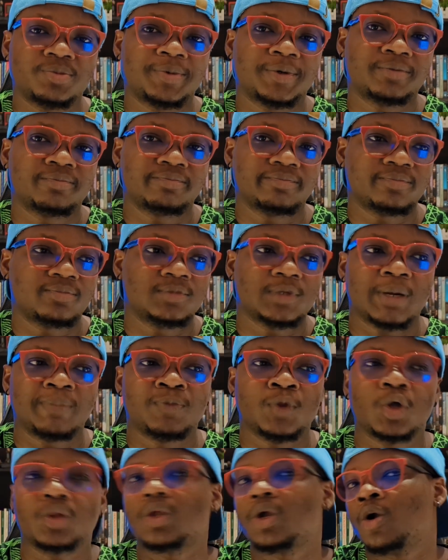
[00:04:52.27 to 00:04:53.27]
but
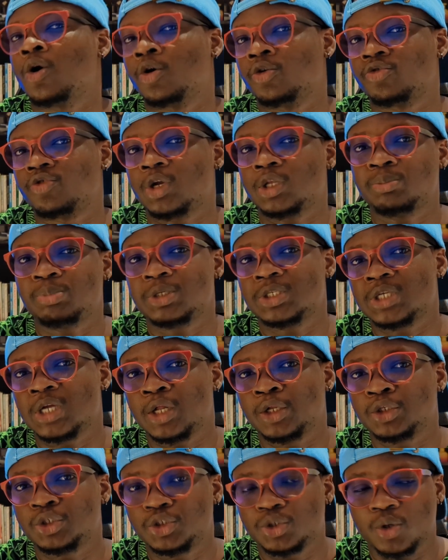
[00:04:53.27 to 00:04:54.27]
I'm not one hundred
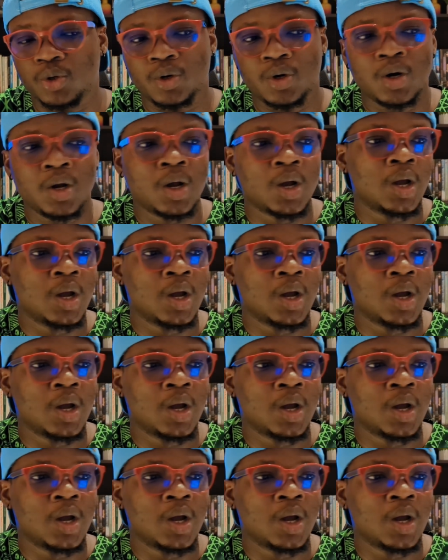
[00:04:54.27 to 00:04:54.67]
percent sure.